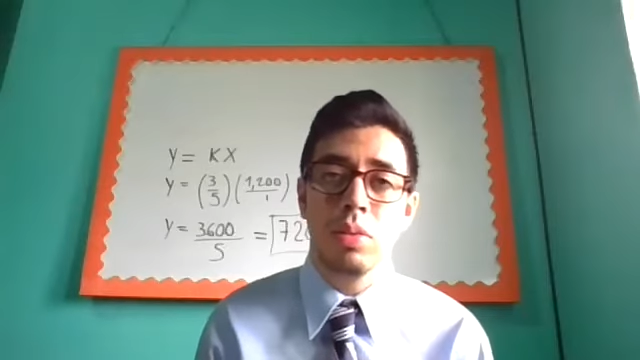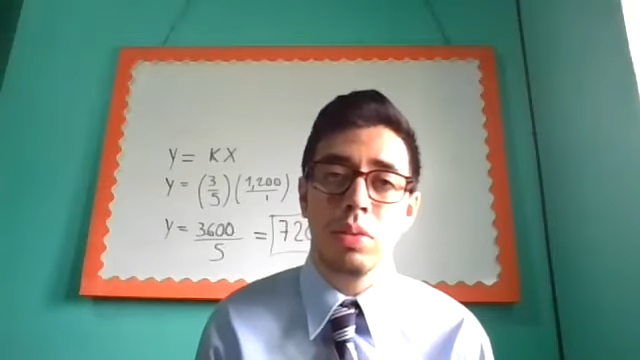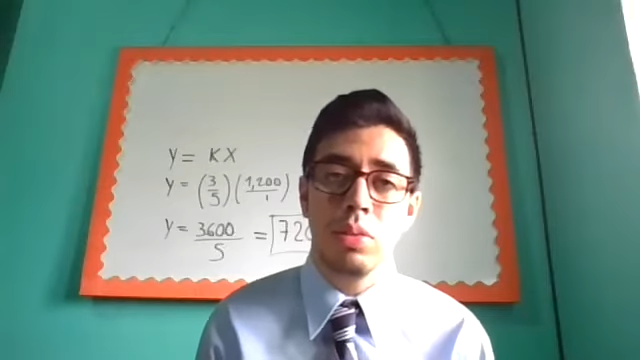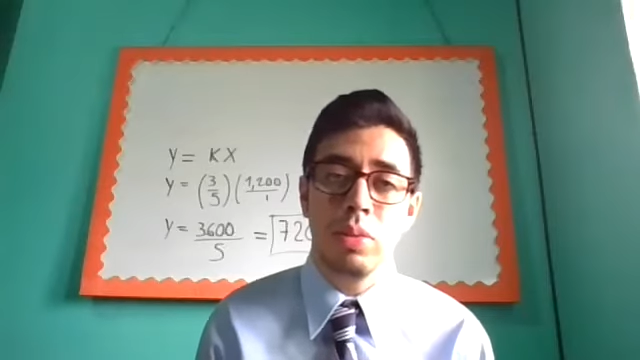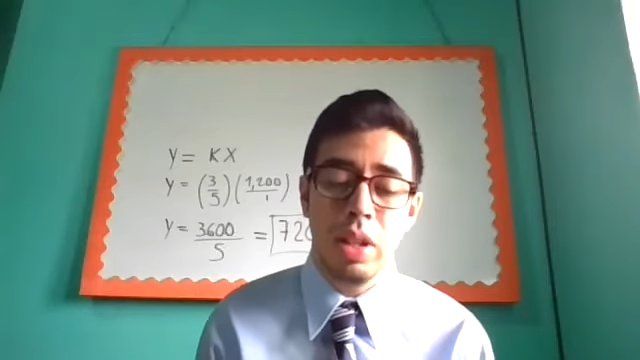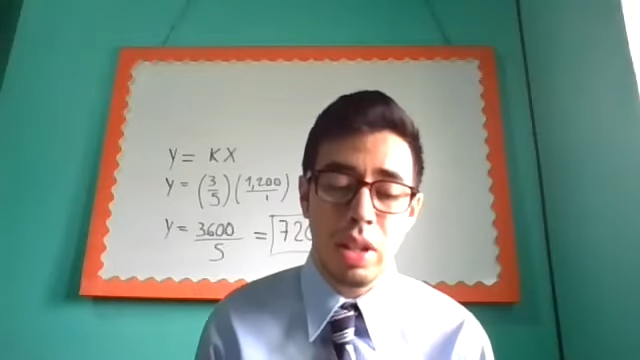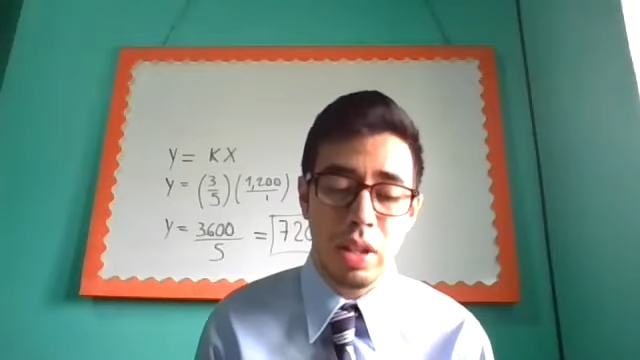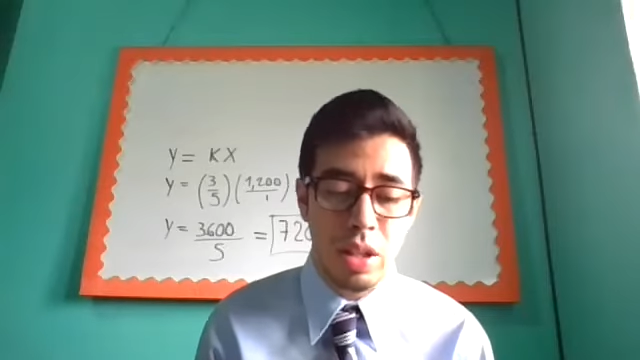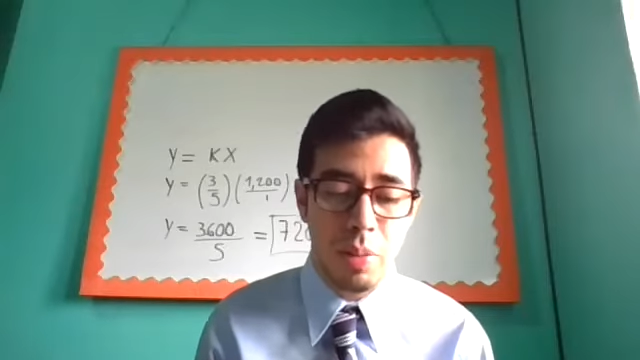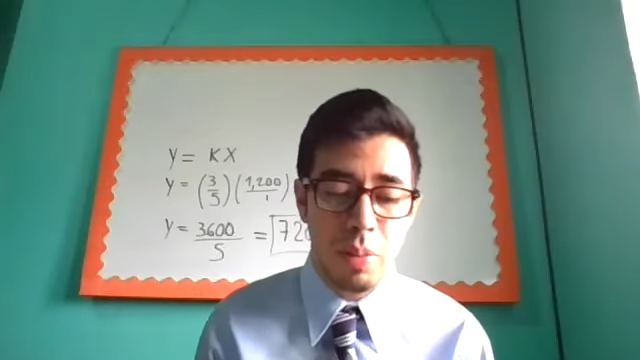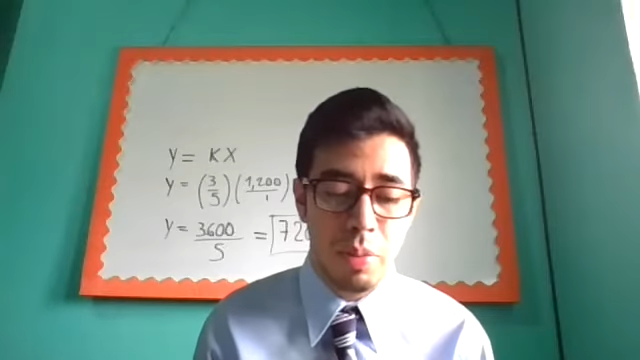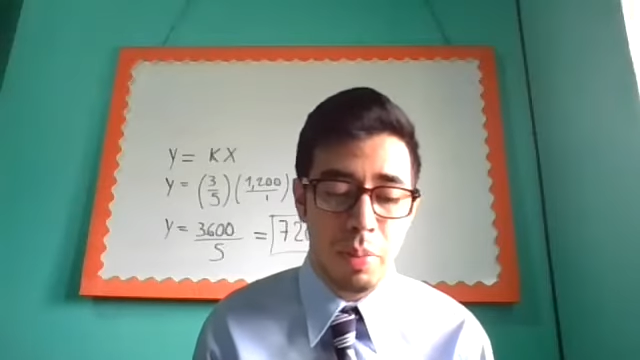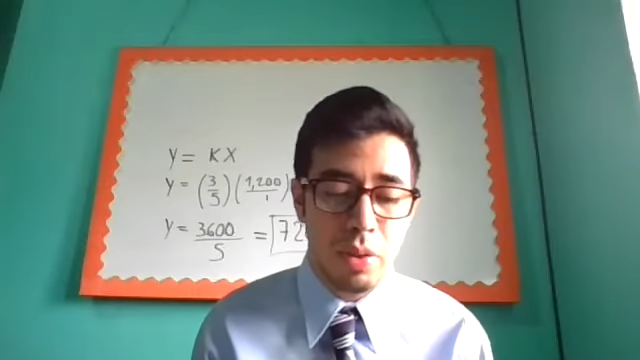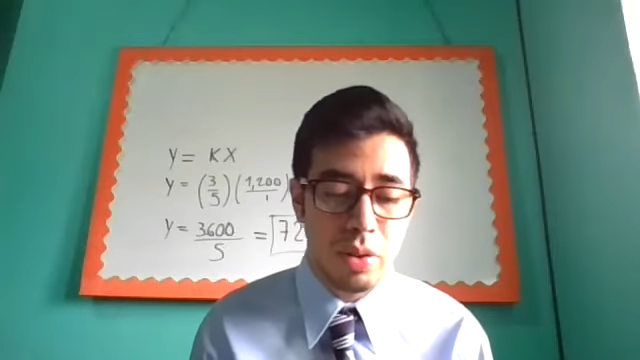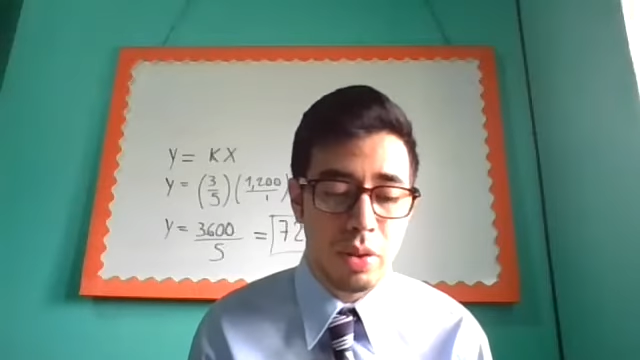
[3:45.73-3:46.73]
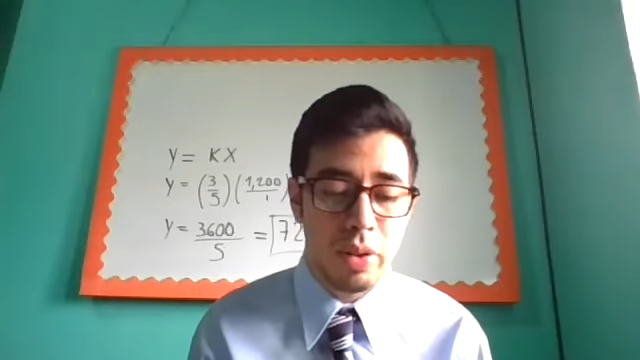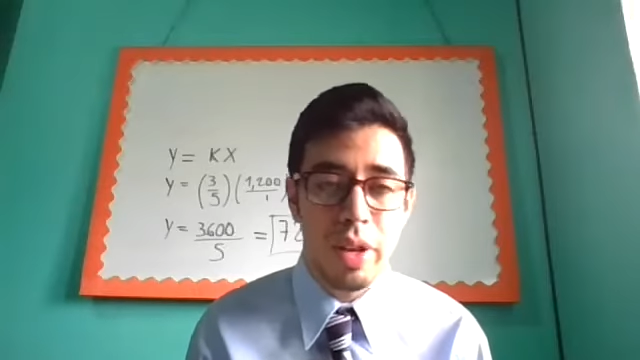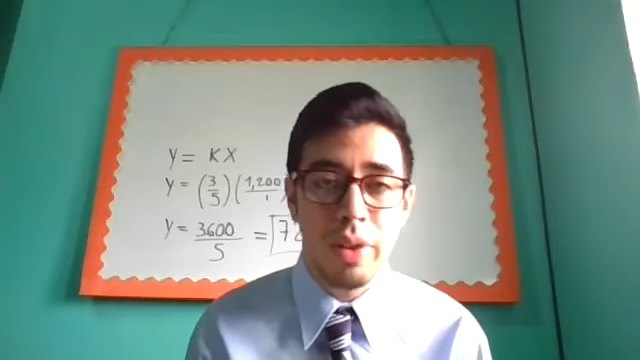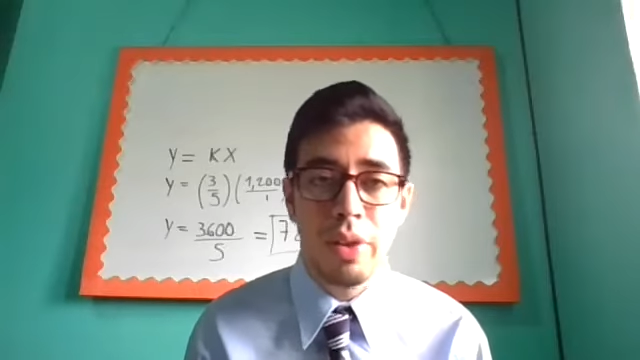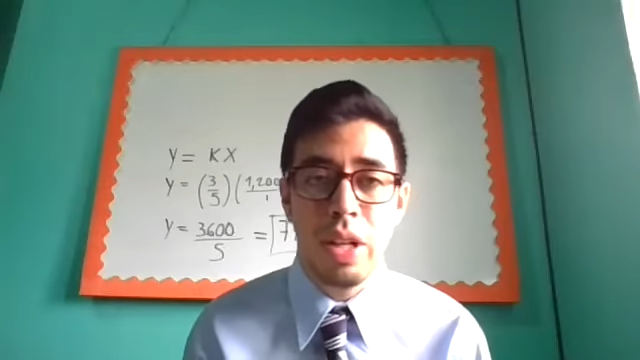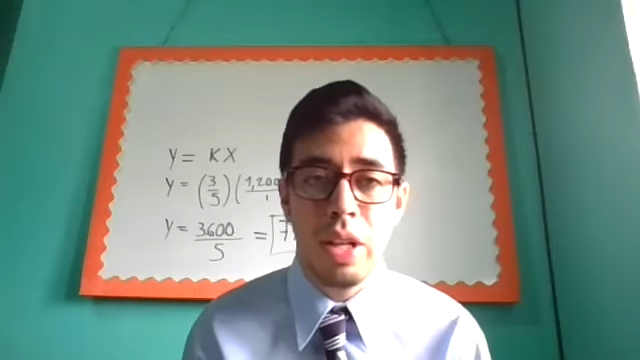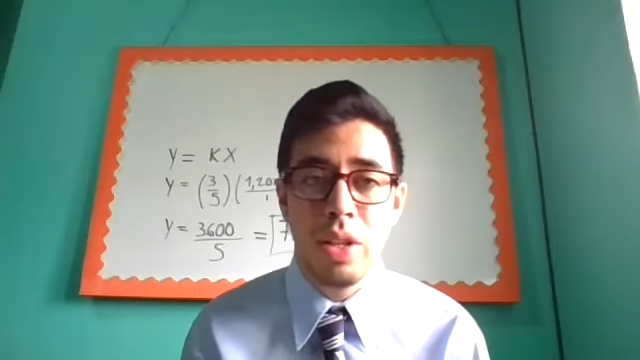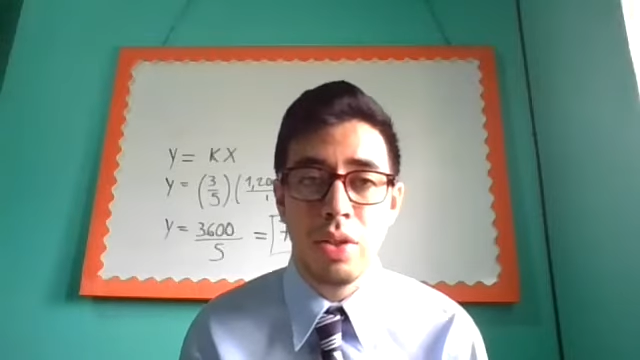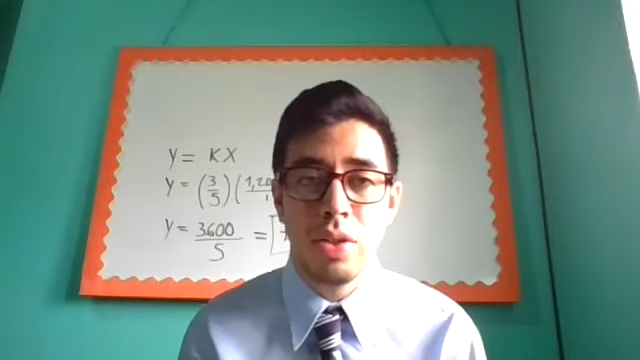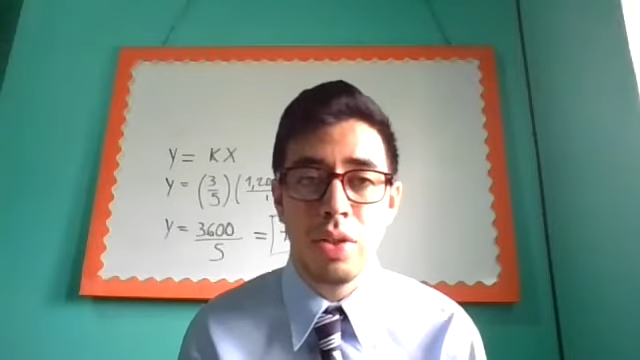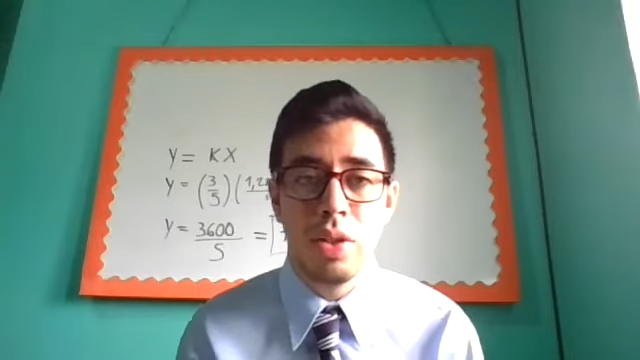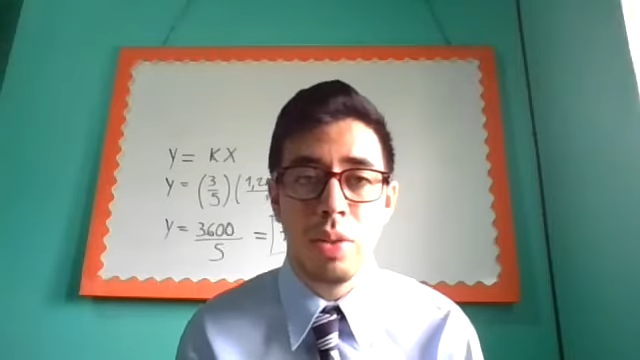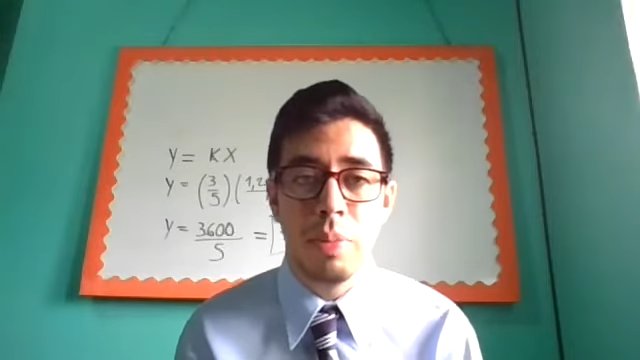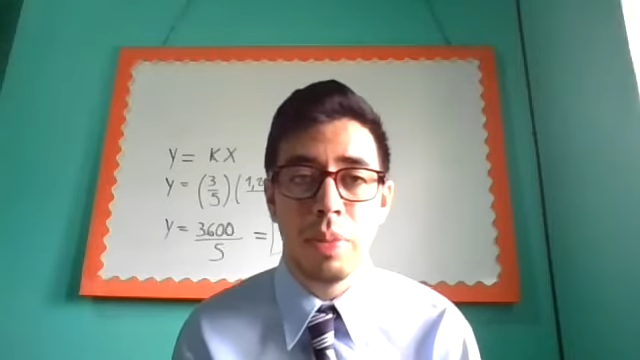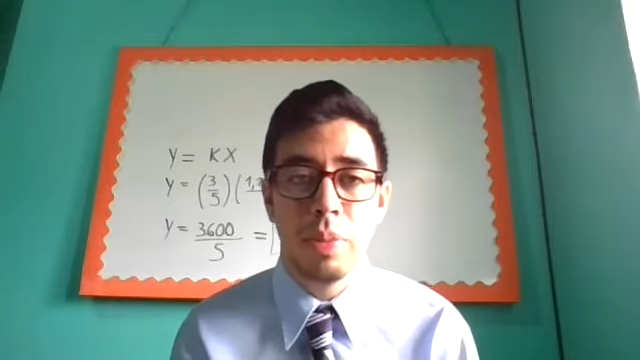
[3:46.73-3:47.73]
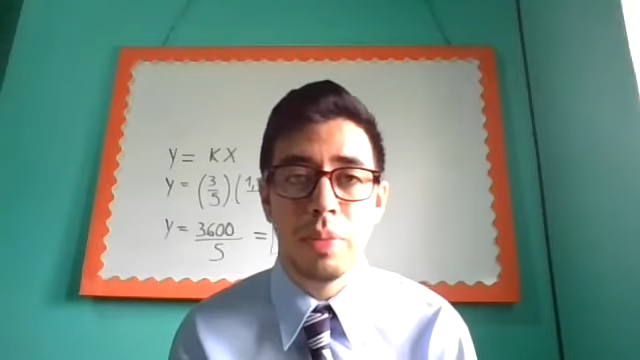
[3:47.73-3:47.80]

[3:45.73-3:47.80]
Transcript: when it's a proportional relationship.